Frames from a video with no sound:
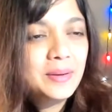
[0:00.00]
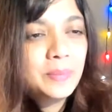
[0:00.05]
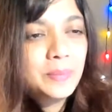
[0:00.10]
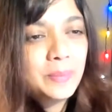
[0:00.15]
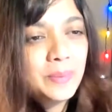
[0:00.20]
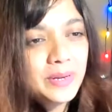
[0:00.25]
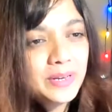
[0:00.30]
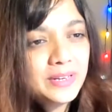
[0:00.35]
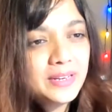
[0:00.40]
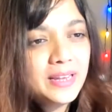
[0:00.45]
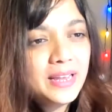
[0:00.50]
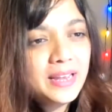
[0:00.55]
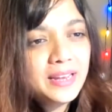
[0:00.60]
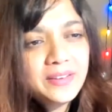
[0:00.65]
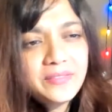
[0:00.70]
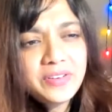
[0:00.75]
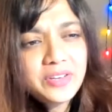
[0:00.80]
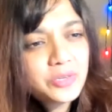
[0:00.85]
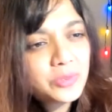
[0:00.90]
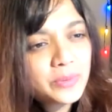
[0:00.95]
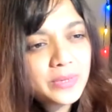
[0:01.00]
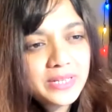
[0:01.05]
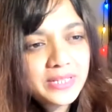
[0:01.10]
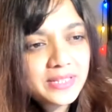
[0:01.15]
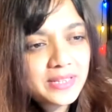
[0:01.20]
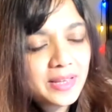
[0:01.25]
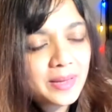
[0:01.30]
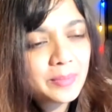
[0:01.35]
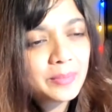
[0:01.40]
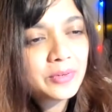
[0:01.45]
But any which ways,
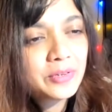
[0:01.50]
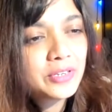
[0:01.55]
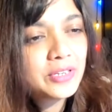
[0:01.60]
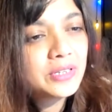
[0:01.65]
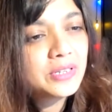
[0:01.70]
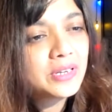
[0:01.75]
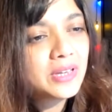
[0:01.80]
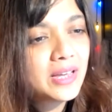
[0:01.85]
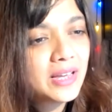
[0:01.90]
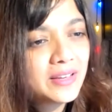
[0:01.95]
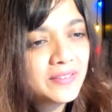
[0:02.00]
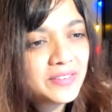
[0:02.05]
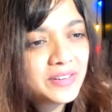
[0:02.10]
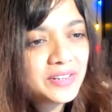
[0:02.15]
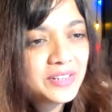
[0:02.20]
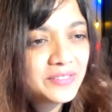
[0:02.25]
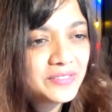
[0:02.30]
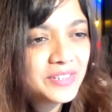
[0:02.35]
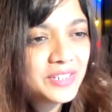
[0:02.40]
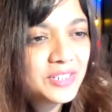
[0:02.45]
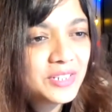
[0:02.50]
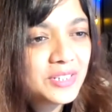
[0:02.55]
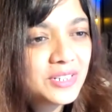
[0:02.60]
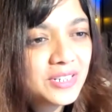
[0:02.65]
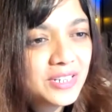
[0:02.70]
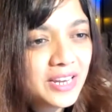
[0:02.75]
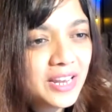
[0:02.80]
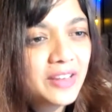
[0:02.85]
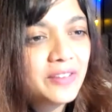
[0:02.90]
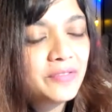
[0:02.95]
I'm going to have a revision
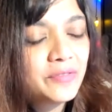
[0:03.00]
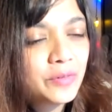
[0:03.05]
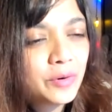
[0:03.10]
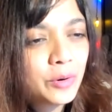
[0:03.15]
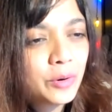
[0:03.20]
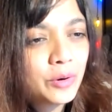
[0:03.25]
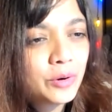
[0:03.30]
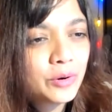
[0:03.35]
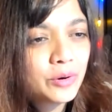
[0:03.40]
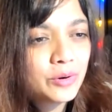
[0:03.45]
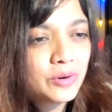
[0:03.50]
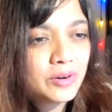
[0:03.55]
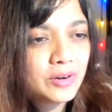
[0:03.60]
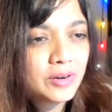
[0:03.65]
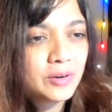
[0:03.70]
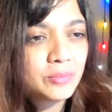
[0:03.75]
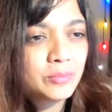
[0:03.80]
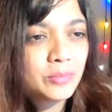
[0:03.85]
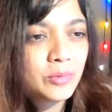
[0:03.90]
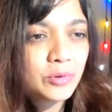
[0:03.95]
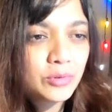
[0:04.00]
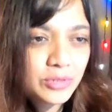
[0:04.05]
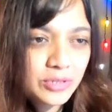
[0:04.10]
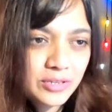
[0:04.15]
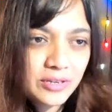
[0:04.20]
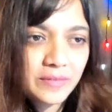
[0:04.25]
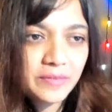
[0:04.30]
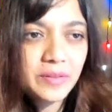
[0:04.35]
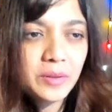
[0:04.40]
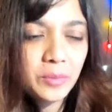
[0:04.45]
day for most
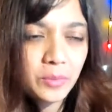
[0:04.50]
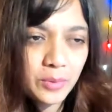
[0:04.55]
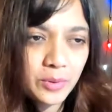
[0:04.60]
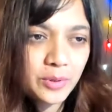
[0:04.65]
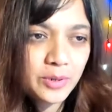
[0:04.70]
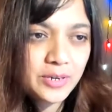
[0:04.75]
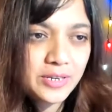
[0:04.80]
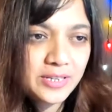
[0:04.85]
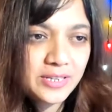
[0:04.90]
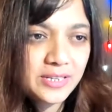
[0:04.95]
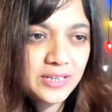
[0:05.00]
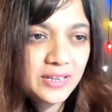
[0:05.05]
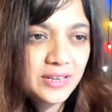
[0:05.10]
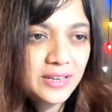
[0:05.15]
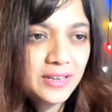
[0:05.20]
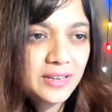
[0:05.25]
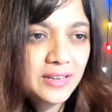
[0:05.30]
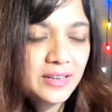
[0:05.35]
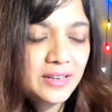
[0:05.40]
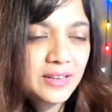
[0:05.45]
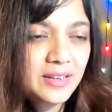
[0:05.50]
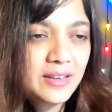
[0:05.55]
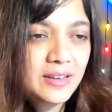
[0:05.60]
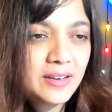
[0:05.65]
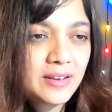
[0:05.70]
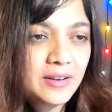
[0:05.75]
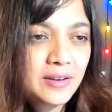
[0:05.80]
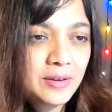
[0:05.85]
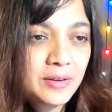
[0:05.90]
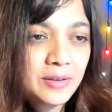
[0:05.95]
of the words
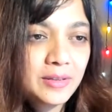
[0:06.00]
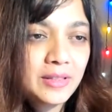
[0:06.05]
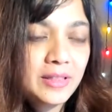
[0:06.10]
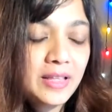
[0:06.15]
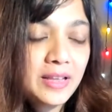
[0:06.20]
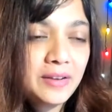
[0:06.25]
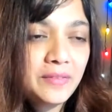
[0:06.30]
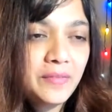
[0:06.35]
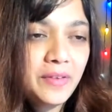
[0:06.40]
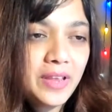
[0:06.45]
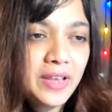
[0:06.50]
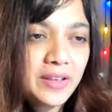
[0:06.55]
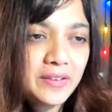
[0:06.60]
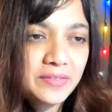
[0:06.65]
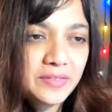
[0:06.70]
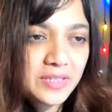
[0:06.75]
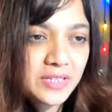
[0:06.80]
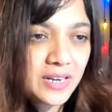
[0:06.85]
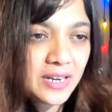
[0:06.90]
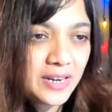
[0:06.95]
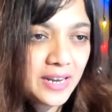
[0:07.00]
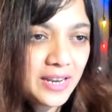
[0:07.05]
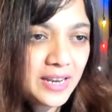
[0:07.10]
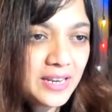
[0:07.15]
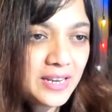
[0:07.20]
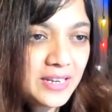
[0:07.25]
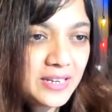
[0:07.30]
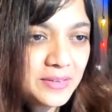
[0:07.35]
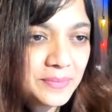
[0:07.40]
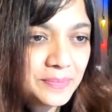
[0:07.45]
that we have studied